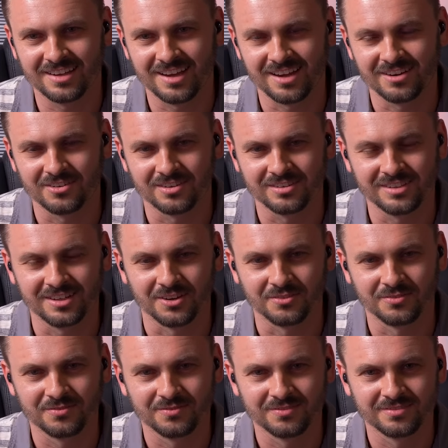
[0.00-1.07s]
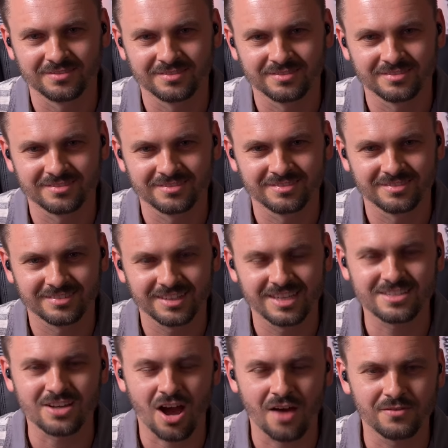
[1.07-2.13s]
I don't, you know,
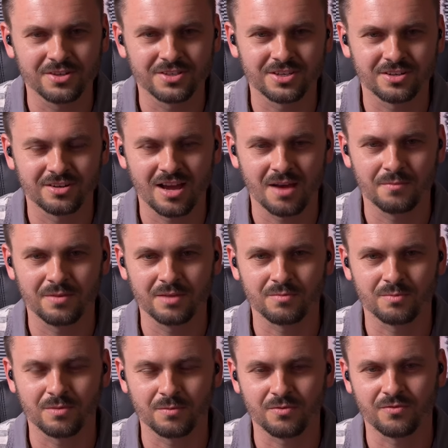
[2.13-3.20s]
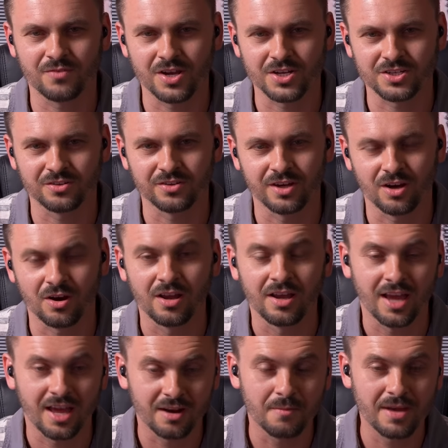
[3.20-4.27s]
it's obvious you're not being a professional here,
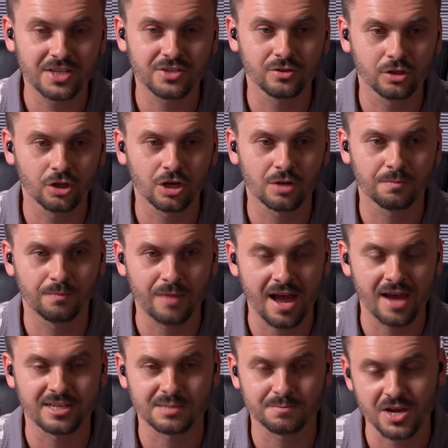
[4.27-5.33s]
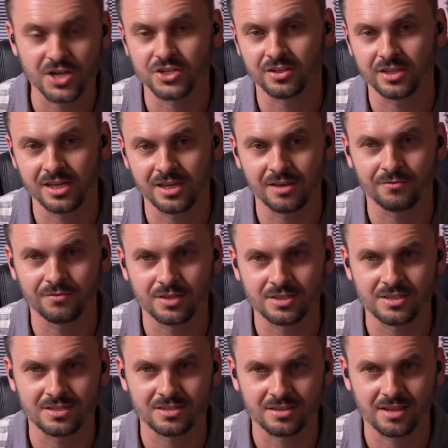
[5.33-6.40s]
and it makes you look bad, especially if
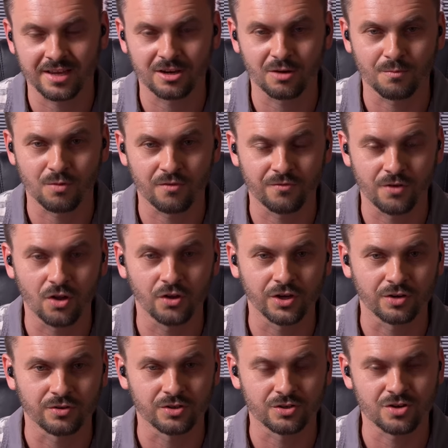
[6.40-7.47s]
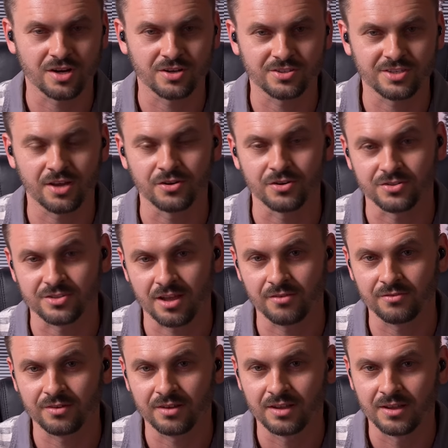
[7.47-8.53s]
this is like your portfolio and you're trying to sell
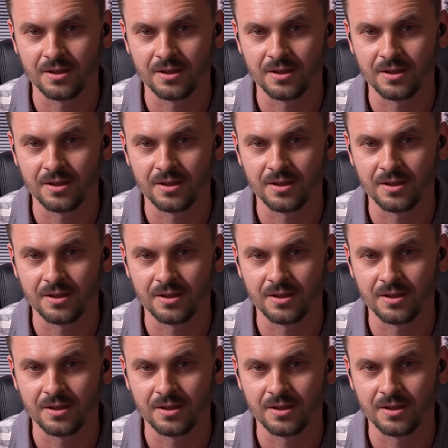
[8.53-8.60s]
yourself.